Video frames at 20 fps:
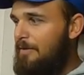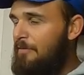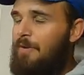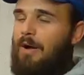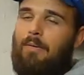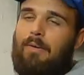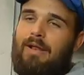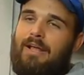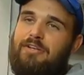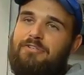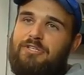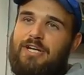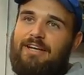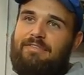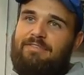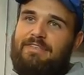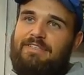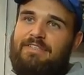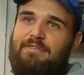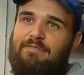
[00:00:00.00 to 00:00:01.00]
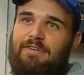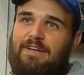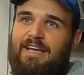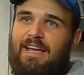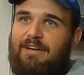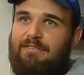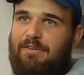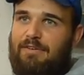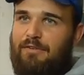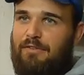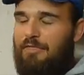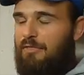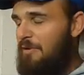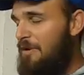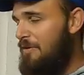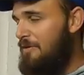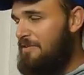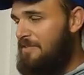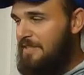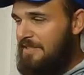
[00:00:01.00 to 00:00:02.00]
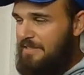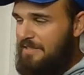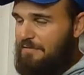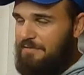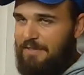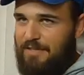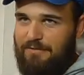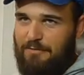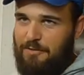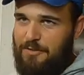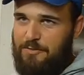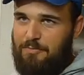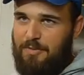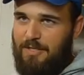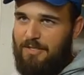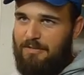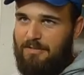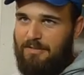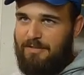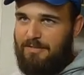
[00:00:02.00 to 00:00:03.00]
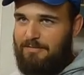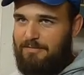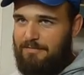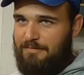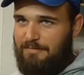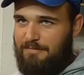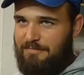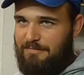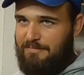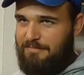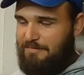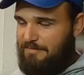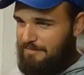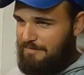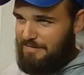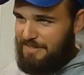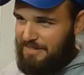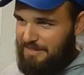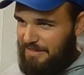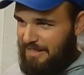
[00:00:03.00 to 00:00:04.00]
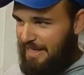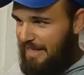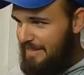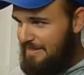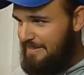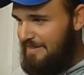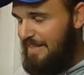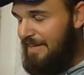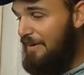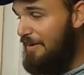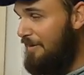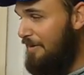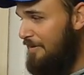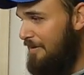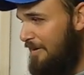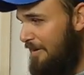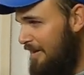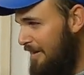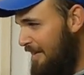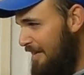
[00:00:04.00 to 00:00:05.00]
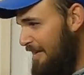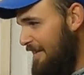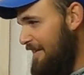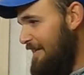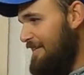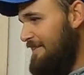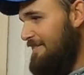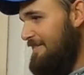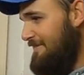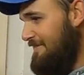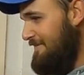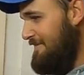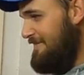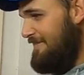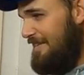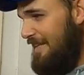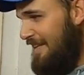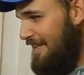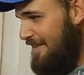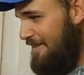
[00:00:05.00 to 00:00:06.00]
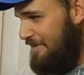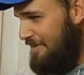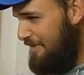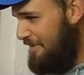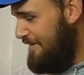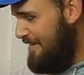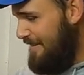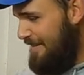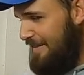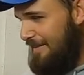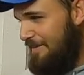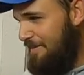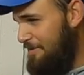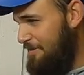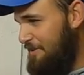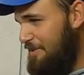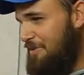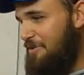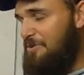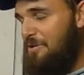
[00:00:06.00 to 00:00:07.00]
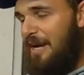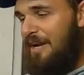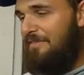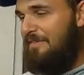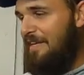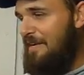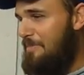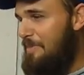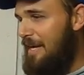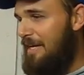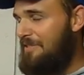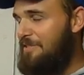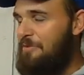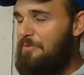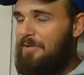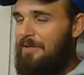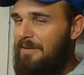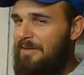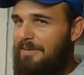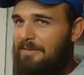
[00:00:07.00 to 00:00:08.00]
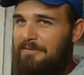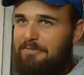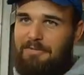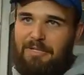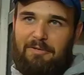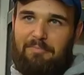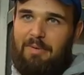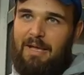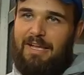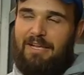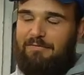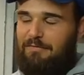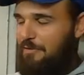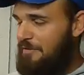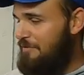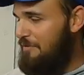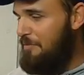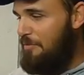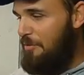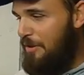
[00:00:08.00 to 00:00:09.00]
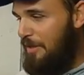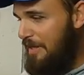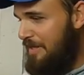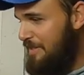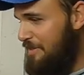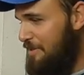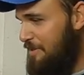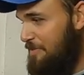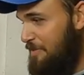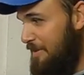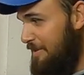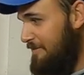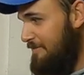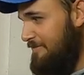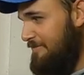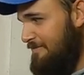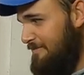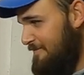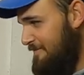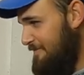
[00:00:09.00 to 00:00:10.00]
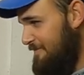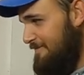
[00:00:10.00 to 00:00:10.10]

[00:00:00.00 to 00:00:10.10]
like why would I drive this if I have a 365 horsepower Kia Stinger? Yeah, Stinger. Yeah. And just driving it back to work, like back and forth from work, has just been.